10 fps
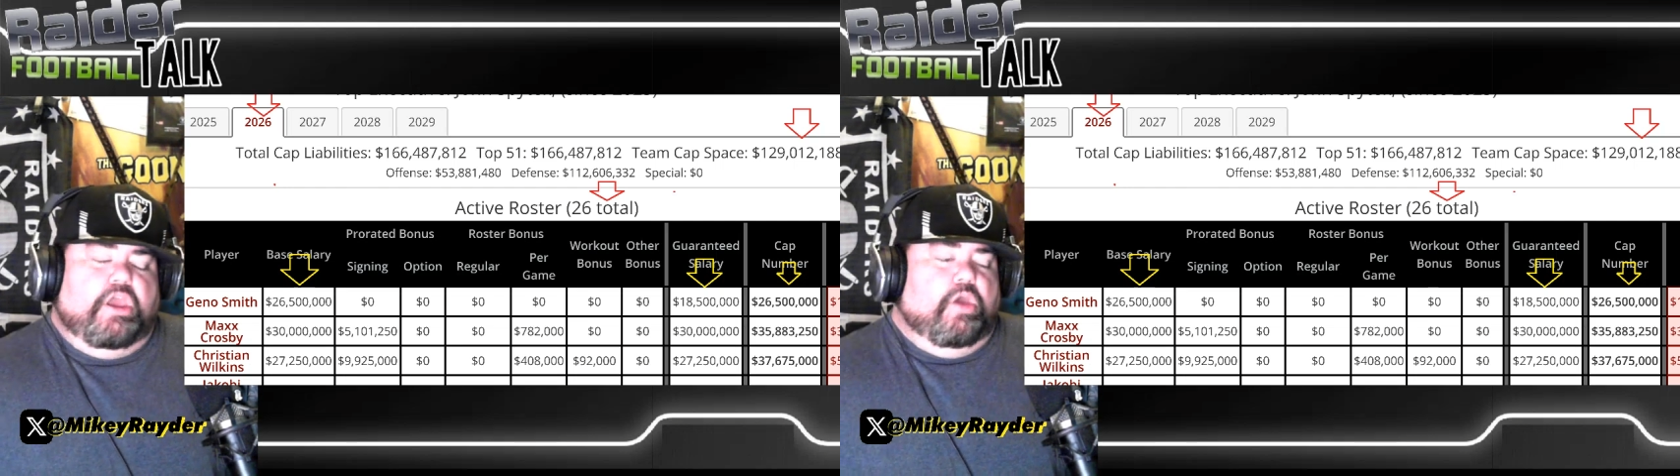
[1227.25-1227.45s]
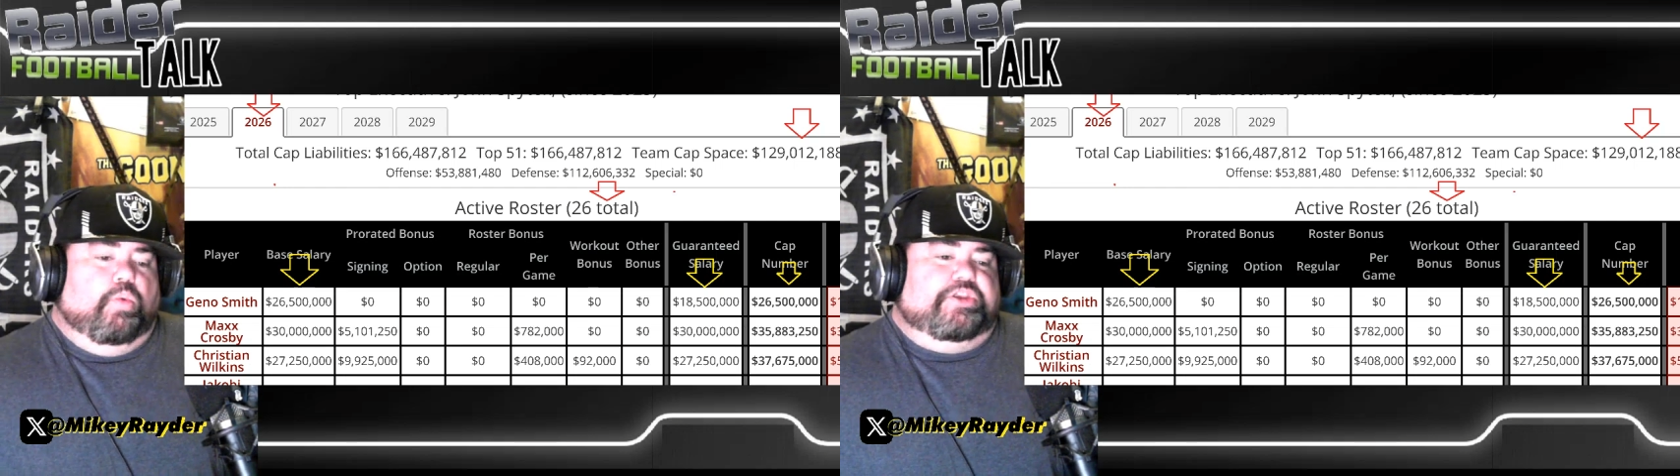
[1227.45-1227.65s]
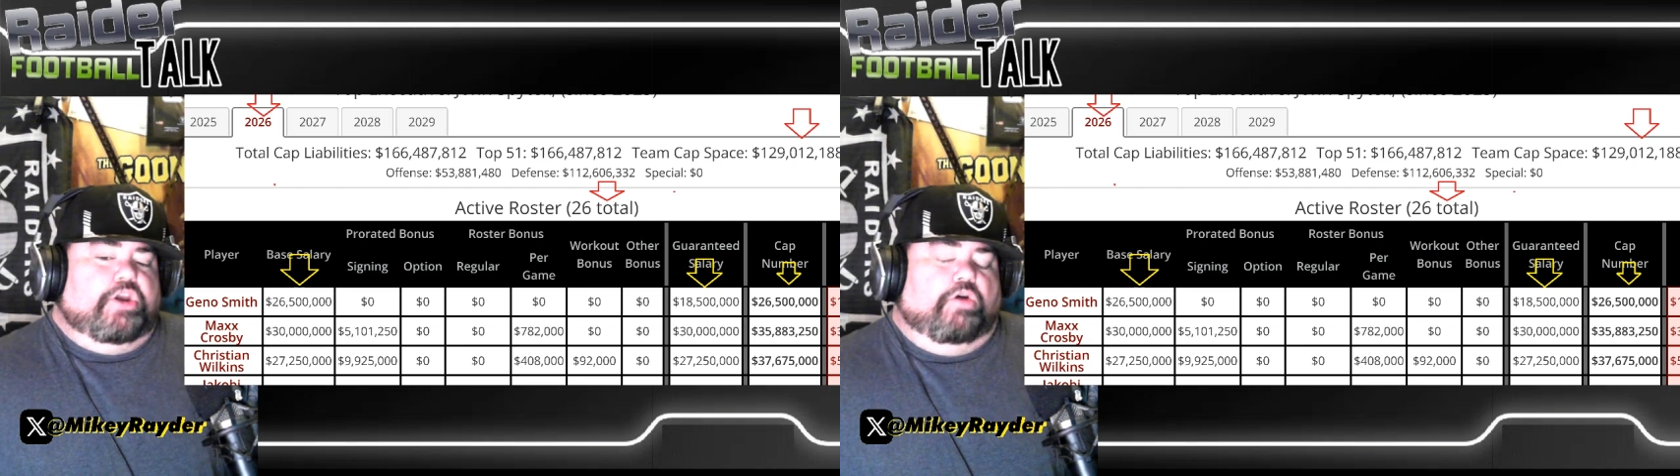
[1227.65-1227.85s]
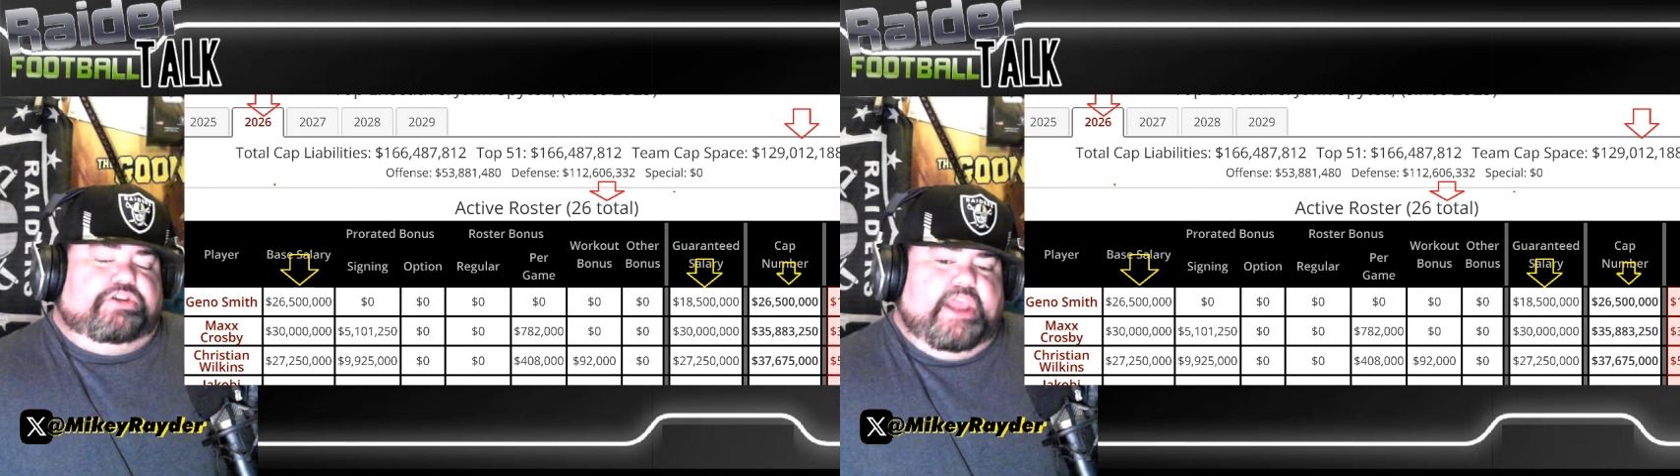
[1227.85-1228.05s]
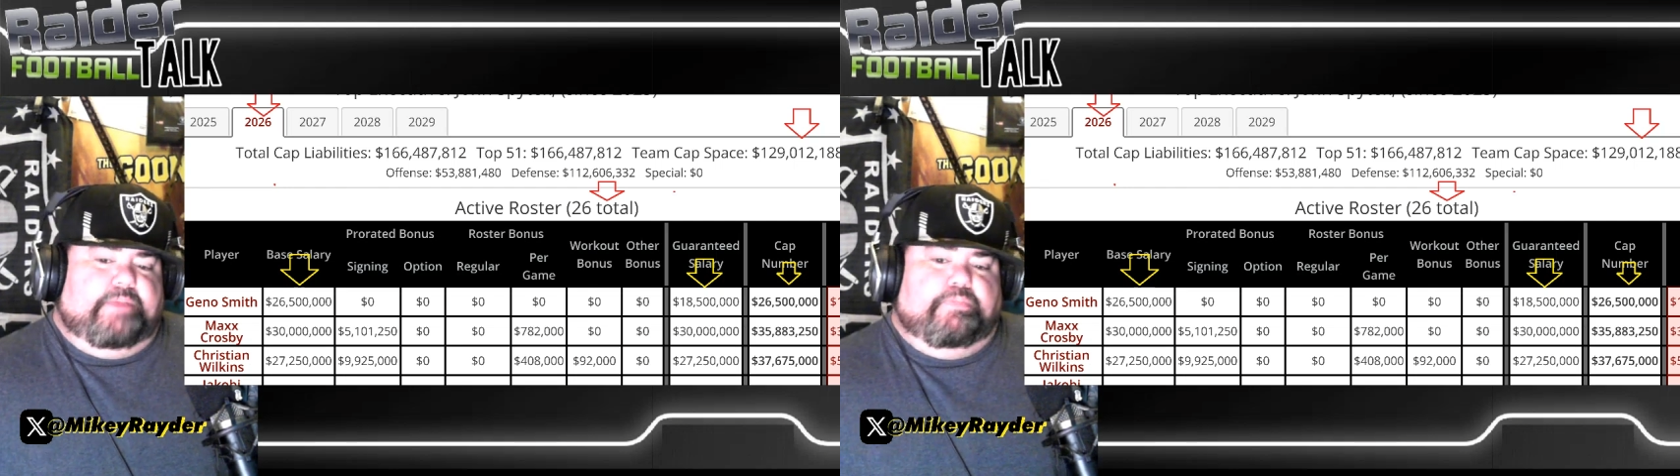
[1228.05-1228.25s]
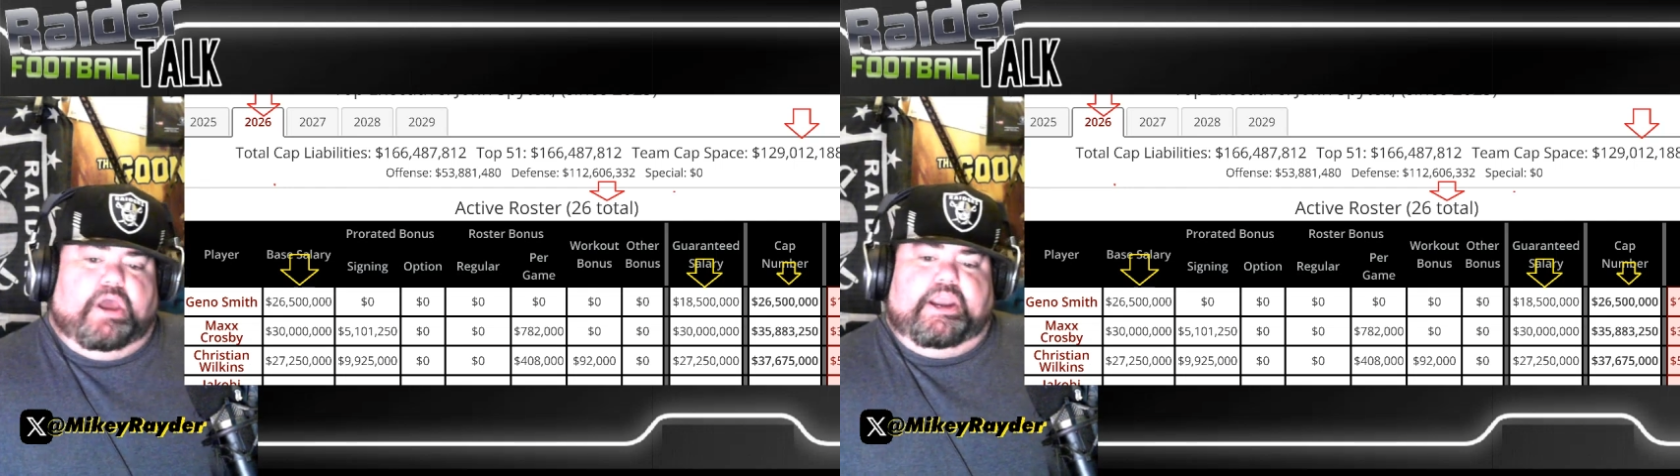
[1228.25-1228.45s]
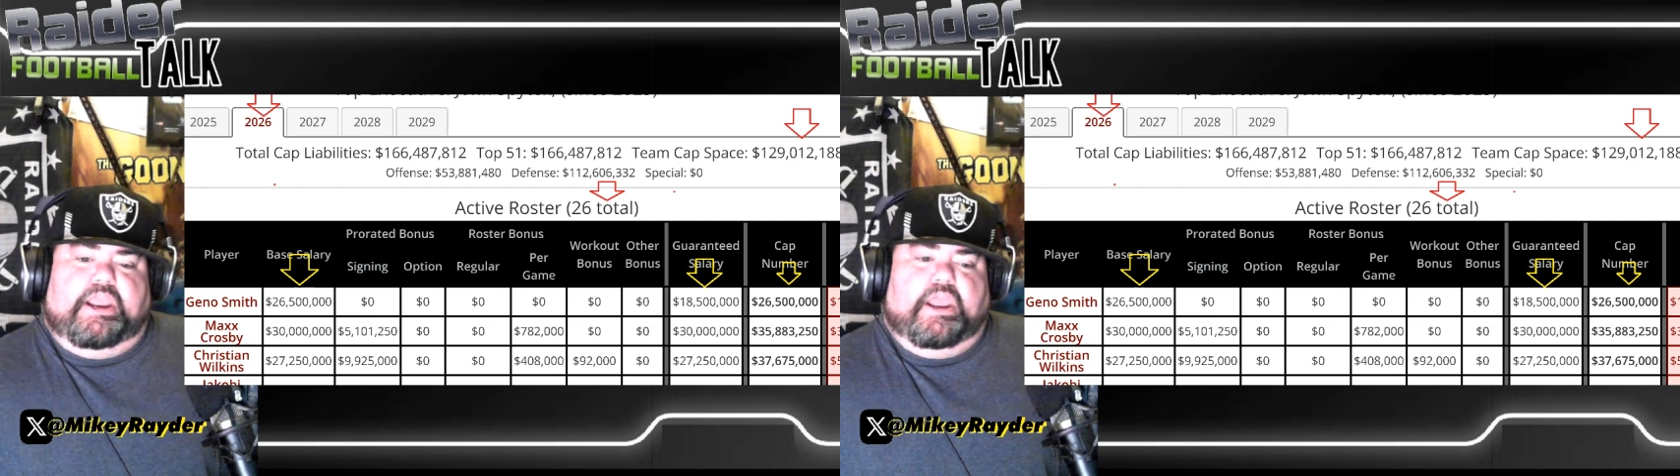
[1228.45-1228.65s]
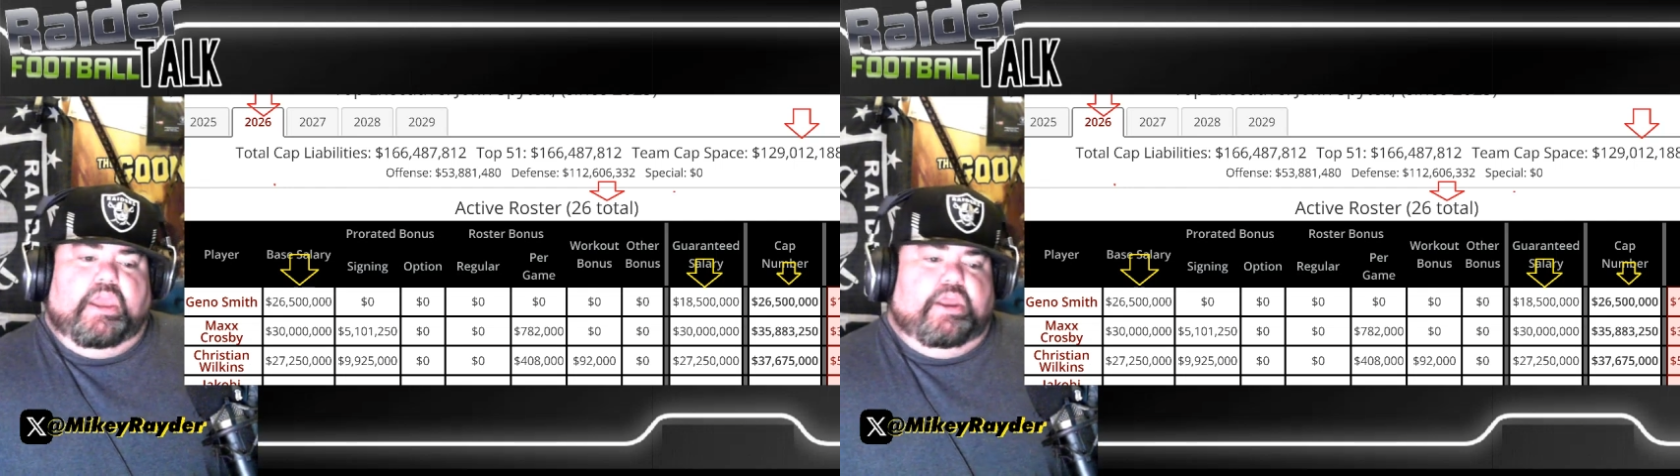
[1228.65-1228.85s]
with no dead money,